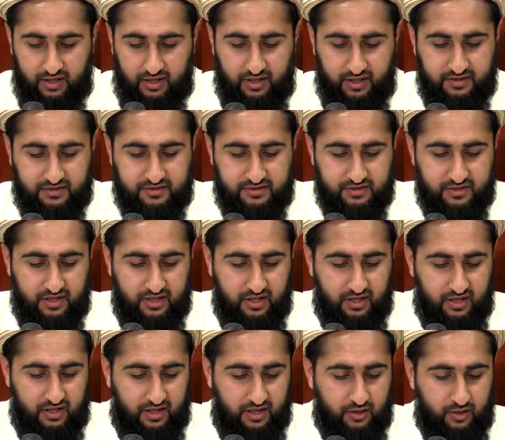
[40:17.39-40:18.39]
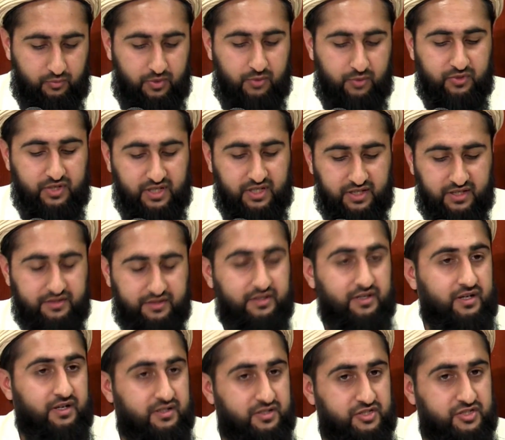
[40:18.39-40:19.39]
is like when we eat
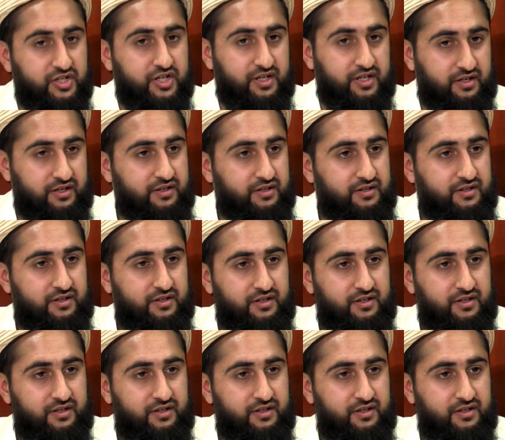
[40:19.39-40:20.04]
and drink,